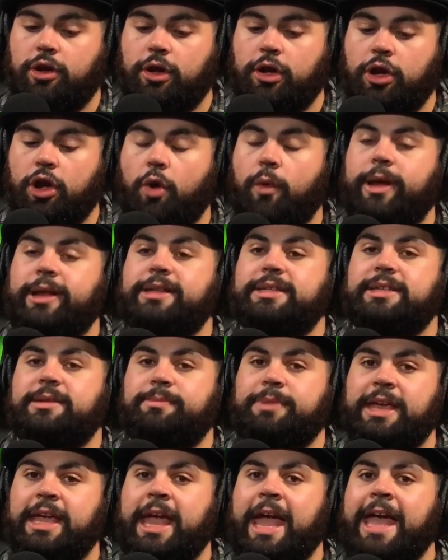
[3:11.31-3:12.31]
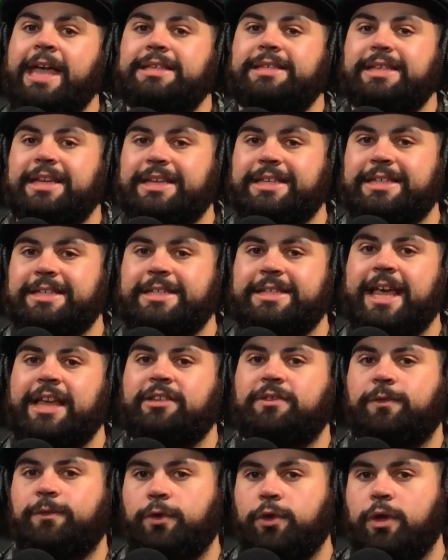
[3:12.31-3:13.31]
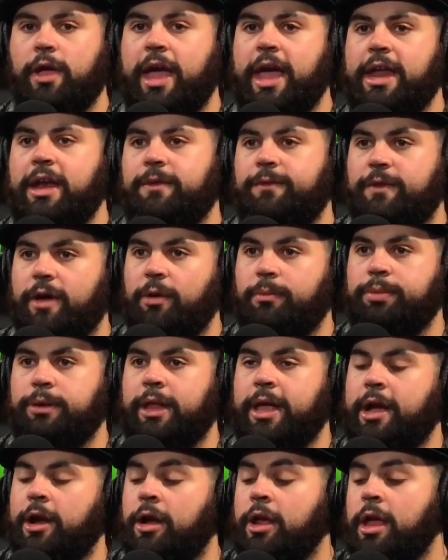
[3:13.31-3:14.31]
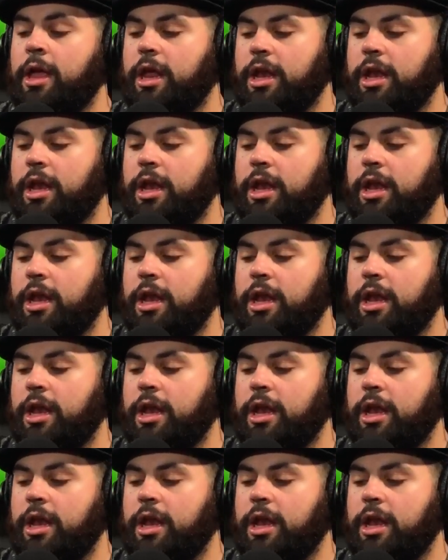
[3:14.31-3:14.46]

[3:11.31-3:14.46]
going to be a successful NFL player.